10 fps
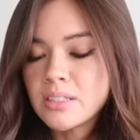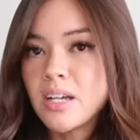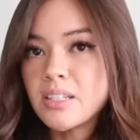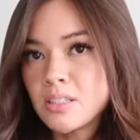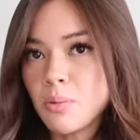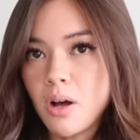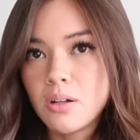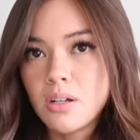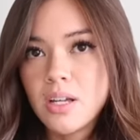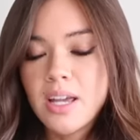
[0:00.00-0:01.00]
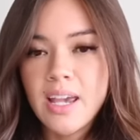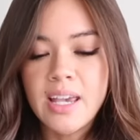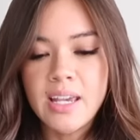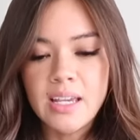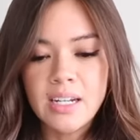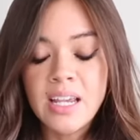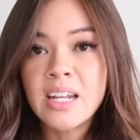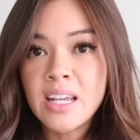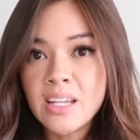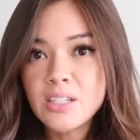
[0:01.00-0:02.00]
a size small and
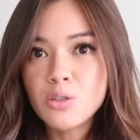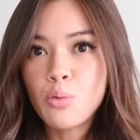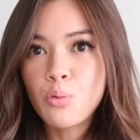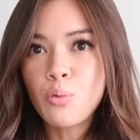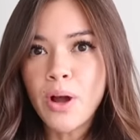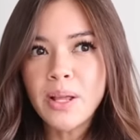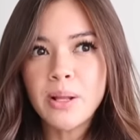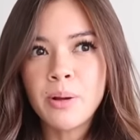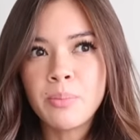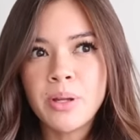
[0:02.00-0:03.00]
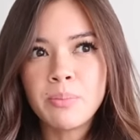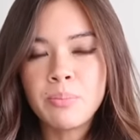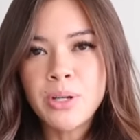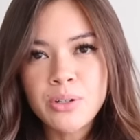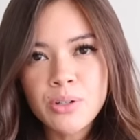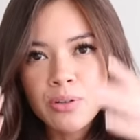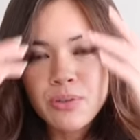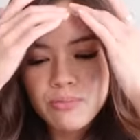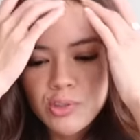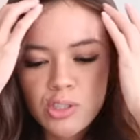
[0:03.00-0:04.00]
it is quite a bit
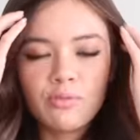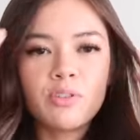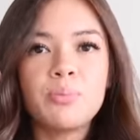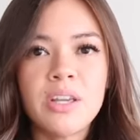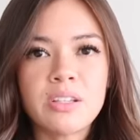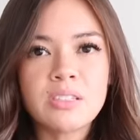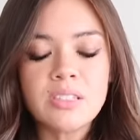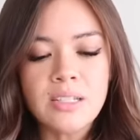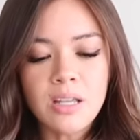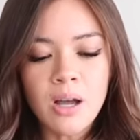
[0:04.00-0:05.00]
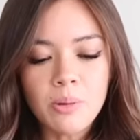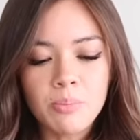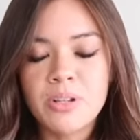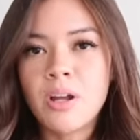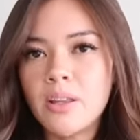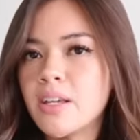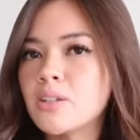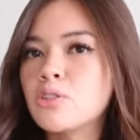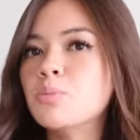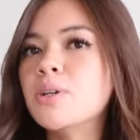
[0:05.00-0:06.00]
bigger just for being a size up but not like
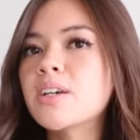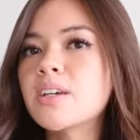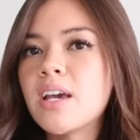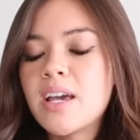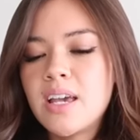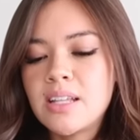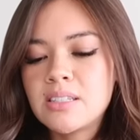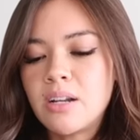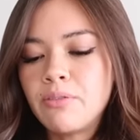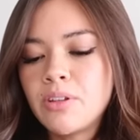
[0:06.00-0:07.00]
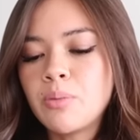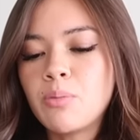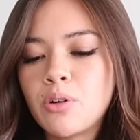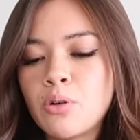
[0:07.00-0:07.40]
too big it's definitely more